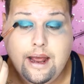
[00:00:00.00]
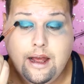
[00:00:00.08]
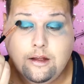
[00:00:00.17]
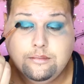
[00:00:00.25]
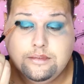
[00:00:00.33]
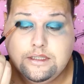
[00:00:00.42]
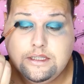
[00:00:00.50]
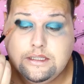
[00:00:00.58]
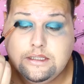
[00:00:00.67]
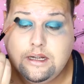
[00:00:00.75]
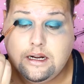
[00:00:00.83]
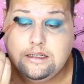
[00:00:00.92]
help to
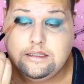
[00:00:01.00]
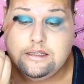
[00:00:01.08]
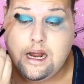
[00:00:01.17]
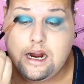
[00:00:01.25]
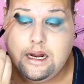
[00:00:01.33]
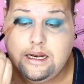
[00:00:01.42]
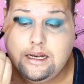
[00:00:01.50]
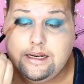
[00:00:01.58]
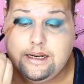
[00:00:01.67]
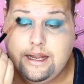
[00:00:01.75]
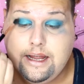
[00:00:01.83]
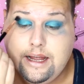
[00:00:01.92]
start
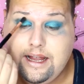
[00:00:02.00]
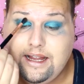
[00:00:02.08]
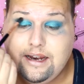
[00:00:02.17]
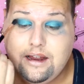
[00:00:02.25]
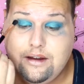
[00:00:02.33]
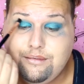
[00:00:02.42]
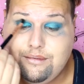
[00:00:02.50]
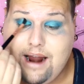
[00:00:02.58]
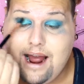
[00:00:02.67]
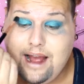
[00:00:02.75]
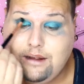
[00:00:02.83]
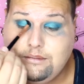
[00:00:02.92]
darkening in
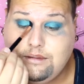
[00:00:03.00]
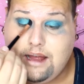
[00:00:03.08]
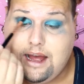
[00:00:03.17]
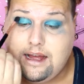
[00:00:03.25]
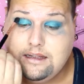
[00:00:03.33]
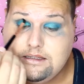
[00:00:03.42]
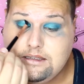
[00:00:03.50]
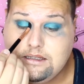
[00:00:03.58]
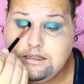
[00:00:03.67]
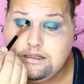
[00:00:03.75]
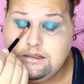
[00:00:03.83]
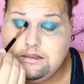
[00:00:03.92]
around
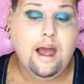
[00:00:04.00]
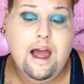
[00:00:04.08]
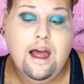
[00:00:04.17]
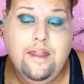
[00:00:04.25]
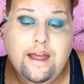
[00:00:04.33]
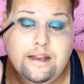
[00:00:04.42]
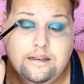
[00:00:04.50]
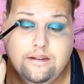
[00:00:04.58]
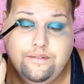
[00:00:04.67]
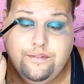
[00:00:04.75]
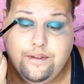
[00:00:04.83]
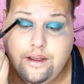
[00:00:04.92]
that. And then
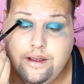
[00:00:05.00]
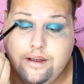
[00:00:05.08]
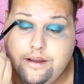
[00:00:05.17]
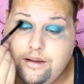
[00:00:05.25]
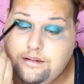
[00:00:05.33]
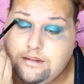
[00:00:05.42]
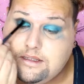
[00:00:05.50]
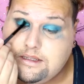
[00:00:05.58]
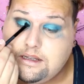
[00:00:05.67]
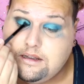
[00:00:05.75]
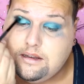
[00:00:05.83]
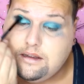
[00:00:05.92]
diffuse
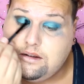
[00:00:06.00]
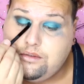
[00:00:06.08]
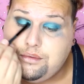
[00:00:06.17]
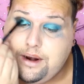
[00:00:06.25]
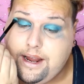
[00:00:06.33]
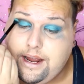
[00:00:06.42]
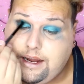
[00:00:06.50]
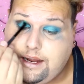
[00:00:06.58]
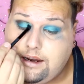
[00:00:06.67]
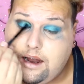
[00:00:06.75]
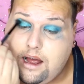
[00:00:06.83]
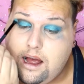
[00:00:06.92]
the
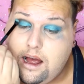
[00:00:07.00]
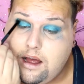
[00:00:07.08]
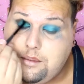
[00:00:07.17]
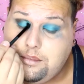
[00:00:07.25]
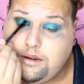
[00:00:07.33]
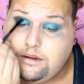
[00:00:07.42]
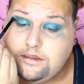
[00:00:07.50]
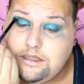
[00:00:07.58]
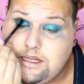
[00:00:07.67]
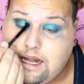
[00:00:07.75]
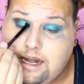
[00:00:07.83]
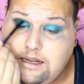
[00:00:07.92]
green up
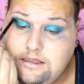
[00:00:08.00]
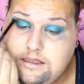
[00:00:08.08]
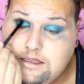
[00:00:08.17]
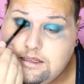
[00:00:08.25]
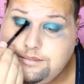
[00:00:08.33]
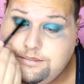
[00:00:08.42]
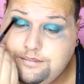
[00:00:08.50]
onto that.